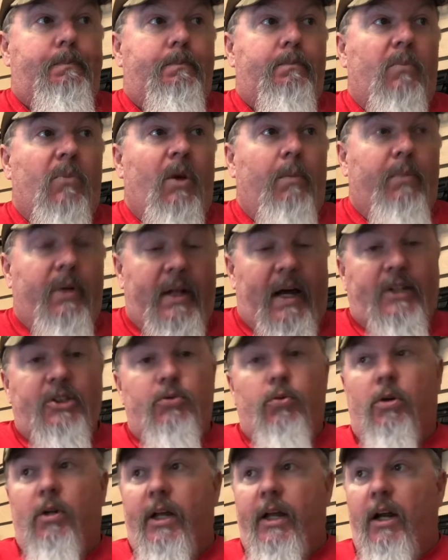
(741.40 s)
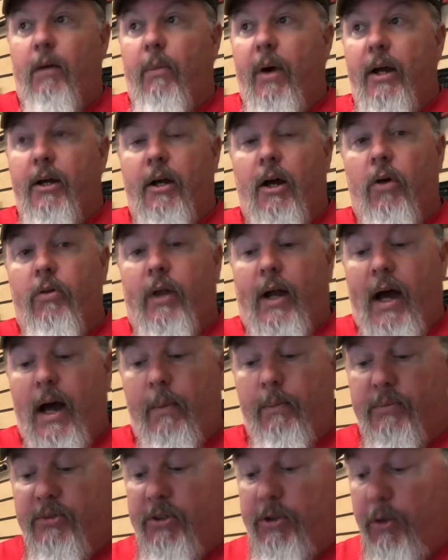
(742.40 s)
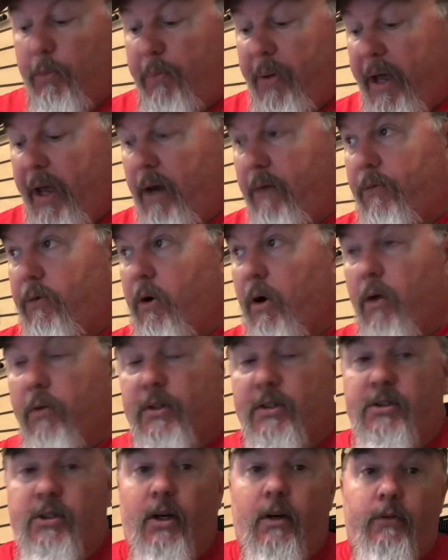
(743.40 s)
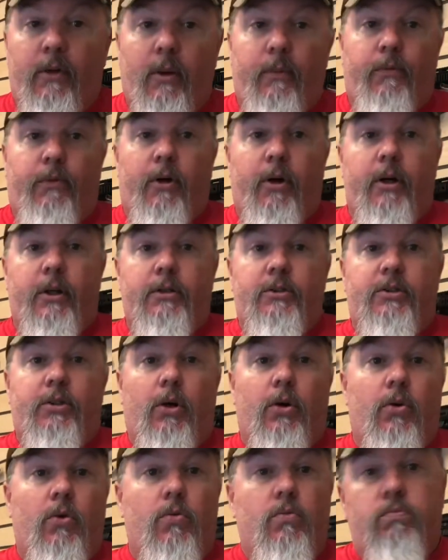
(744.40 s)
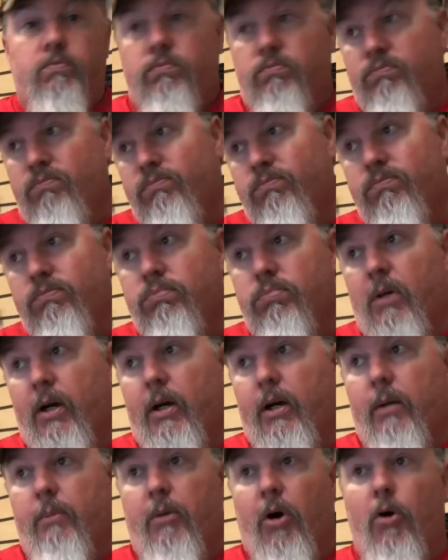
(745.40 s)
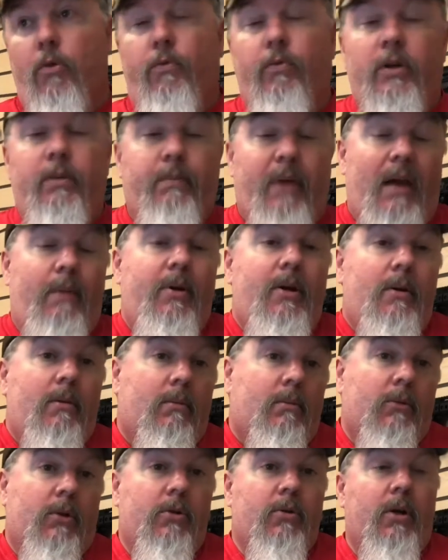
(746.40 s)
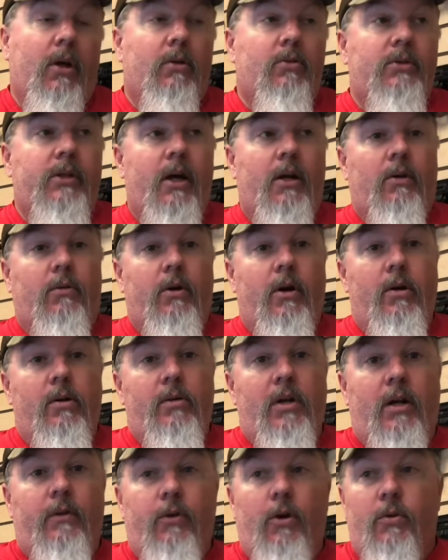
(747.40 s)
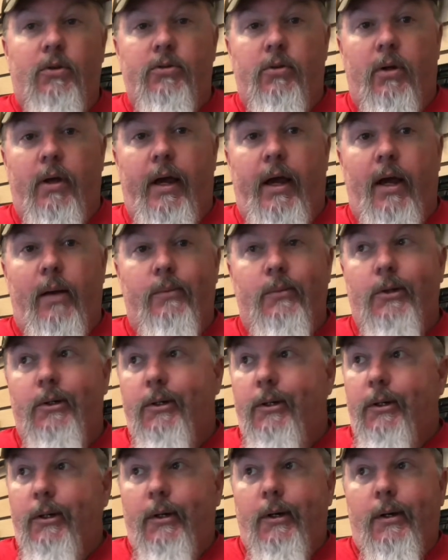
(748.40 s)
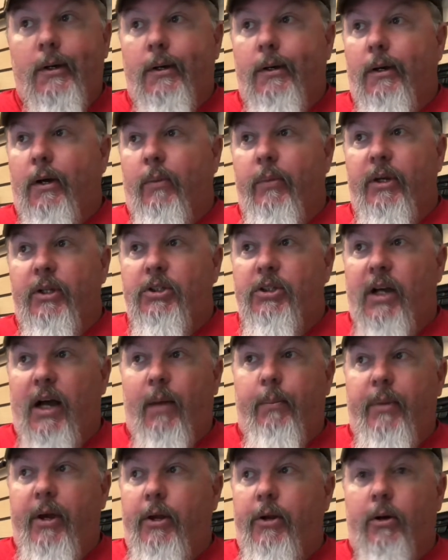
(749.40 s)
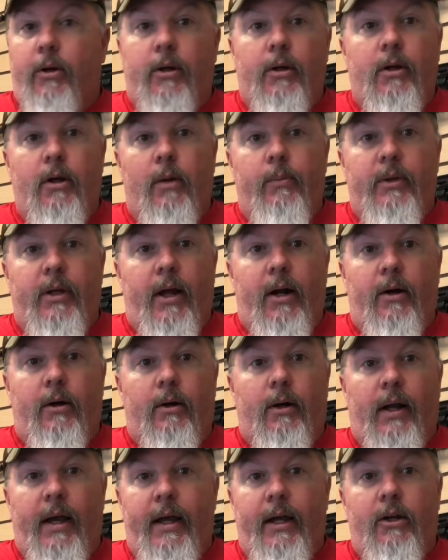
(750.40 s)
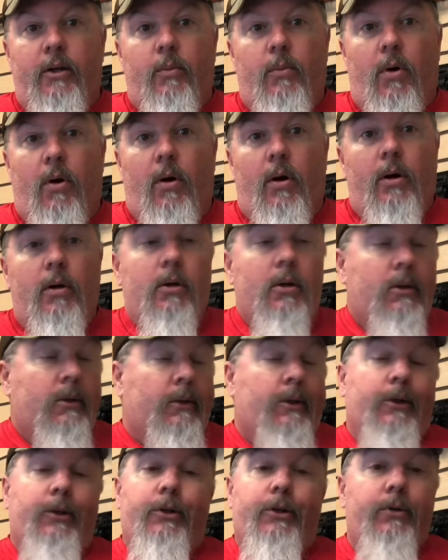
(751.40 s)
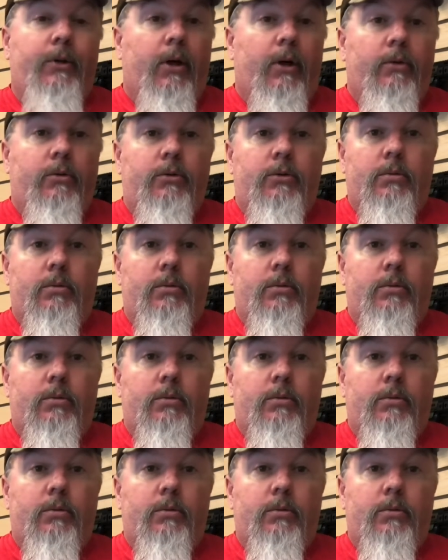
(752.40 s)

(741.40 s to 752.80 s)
But I just want to let everybody know that I'm still paying for all this stuff up front. So hopefully, maybe, who knows, down the road, you never know what's going to happen. I mean, a giant meteor could come down here and land tomorrow. Who knows?